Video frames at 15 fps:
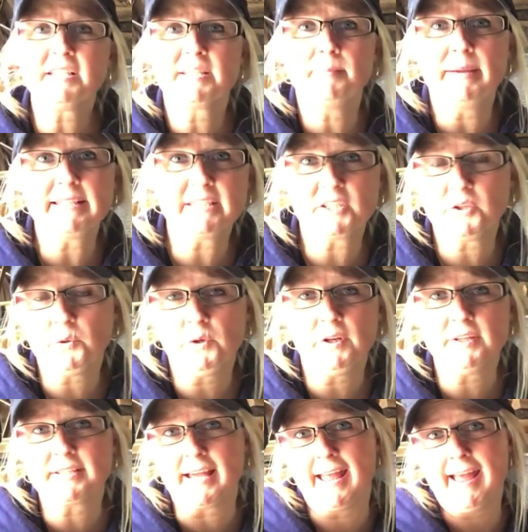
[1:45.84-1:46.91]
some basic
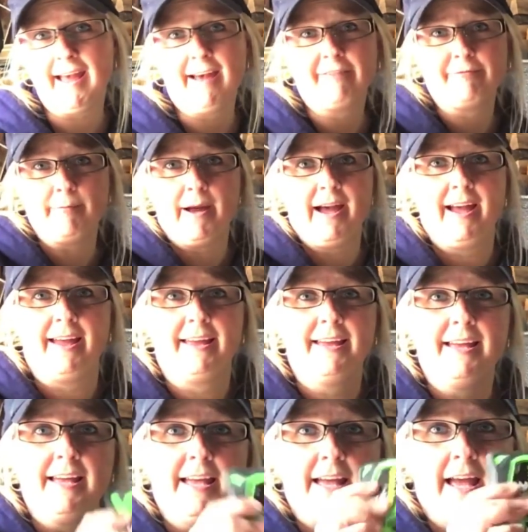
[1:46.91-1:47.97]
tools. I have my
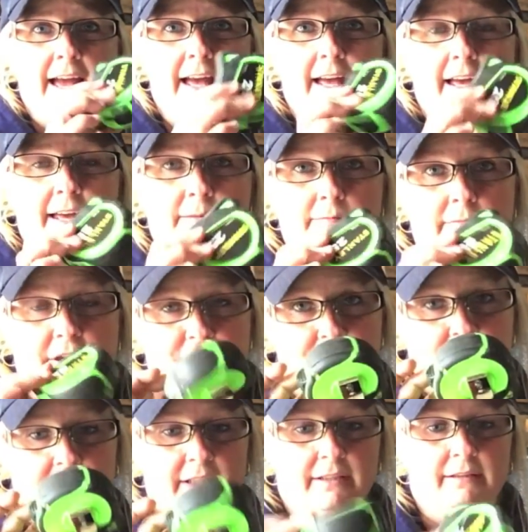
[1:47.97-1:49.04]

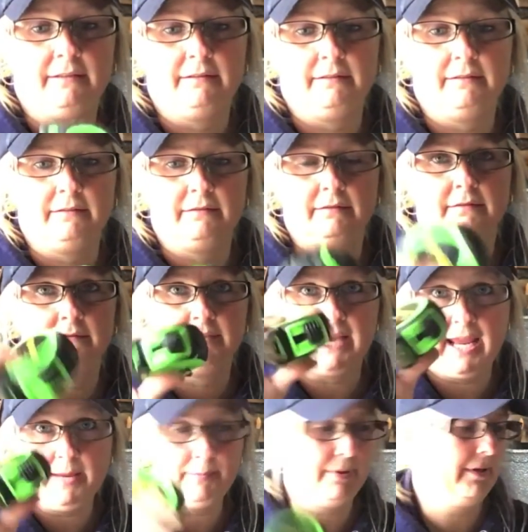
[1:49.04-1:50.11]
measuring
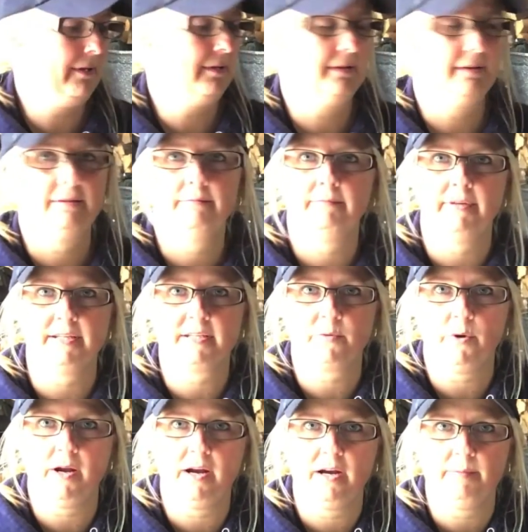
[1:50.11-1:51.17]
tape, my
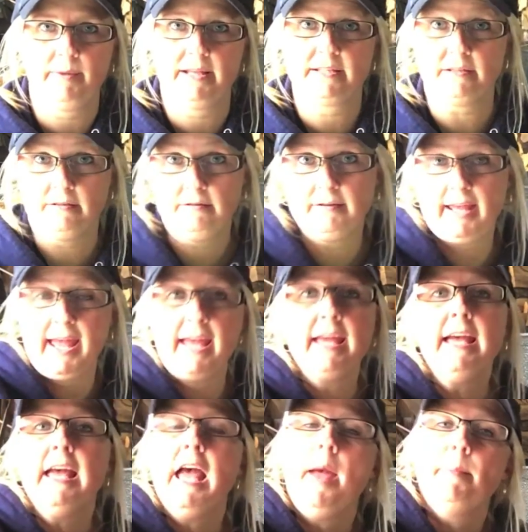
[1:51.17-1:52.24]
square pencil, okay?
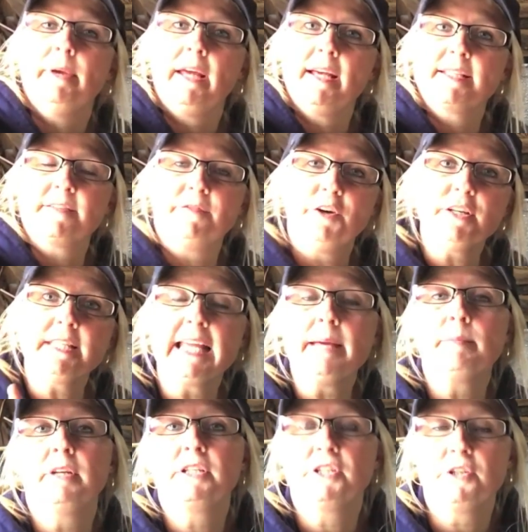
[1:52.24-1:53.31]
Because the first thing
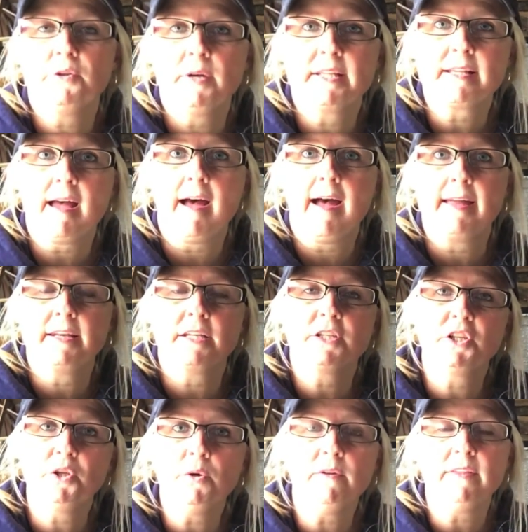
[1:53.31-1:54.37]
I'm gonna do is on
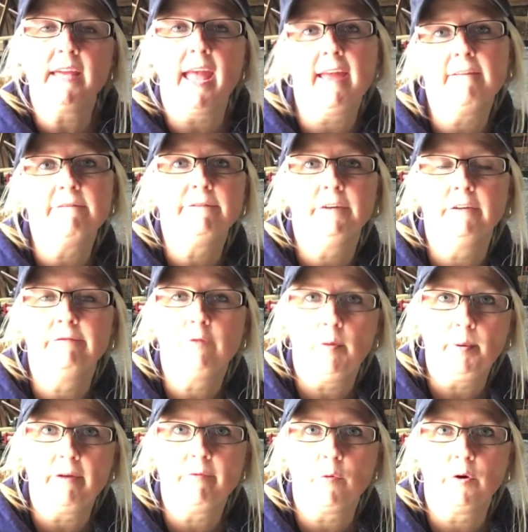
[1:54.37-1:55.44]
2 of the 8-foot
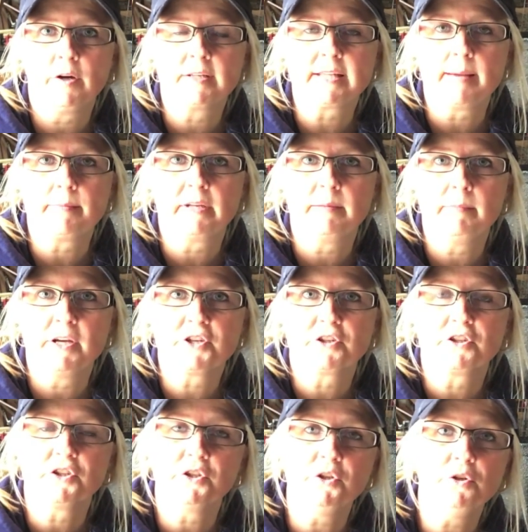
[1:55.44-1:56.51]
4x4s, I'm gonna measure
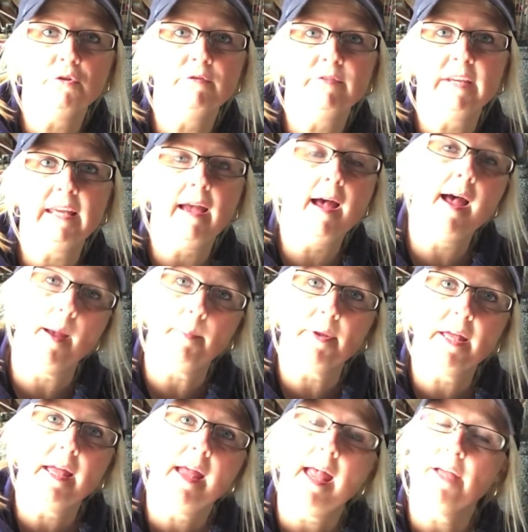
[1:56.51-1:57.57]
2 feet
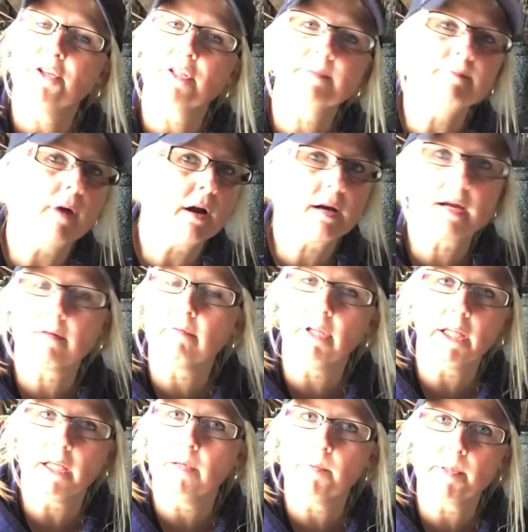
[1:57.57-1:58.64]
up and just mark it
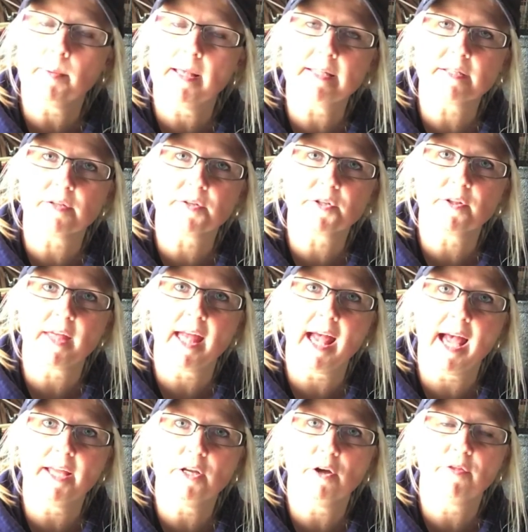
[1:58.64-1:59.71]
really good with a pencil so that
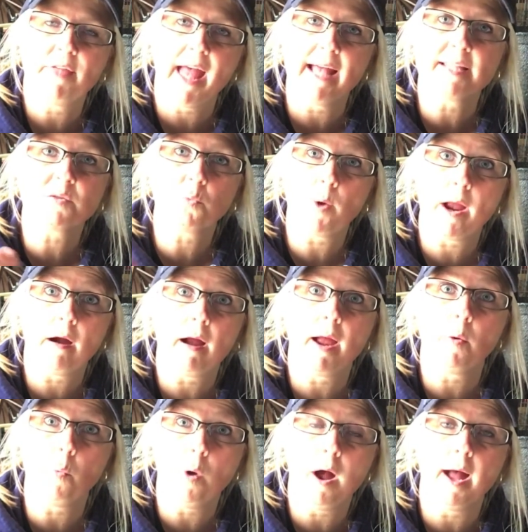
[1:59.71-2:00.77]
I know that's where
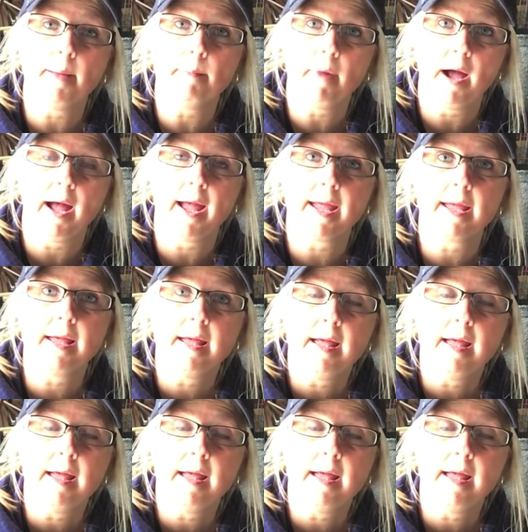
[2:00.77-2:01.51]
I want my,